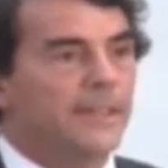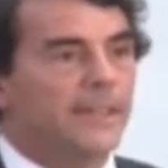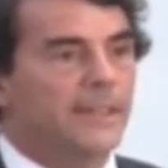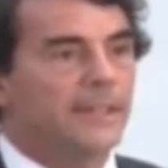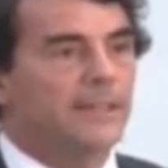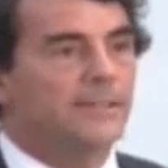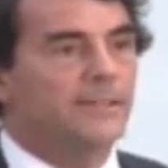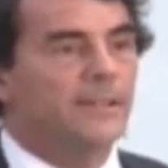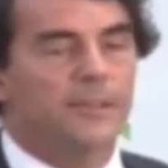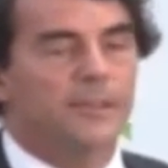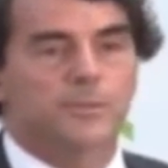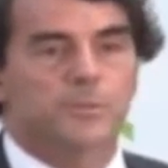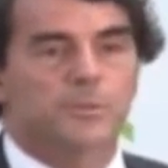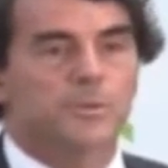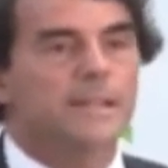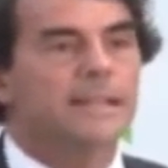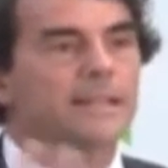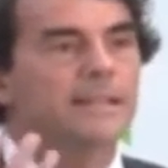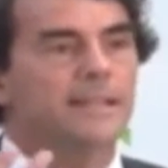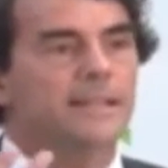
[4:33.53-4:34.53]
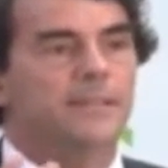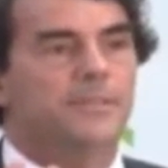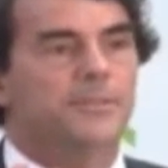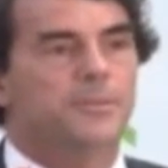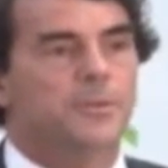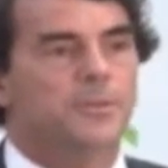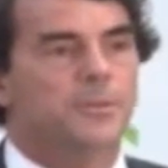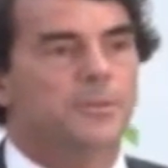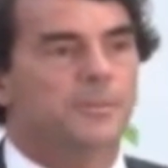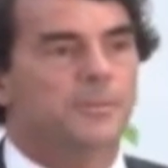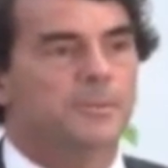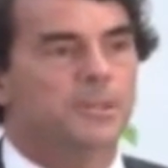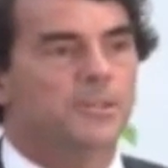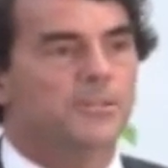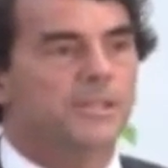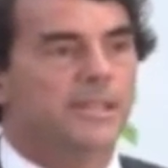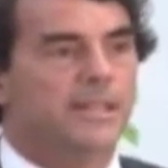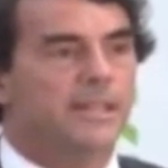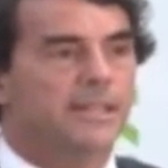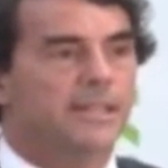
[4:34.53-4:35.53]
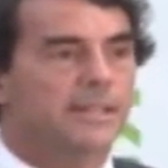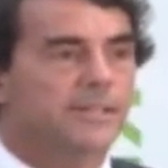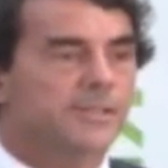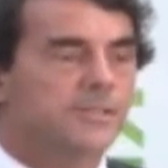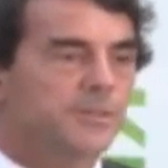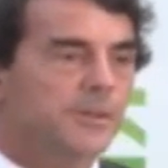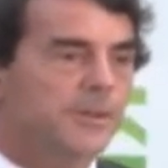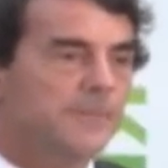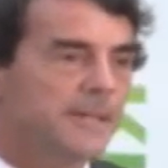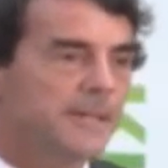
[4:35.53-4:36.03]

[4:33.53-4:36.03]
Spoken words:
It really threw the music industry,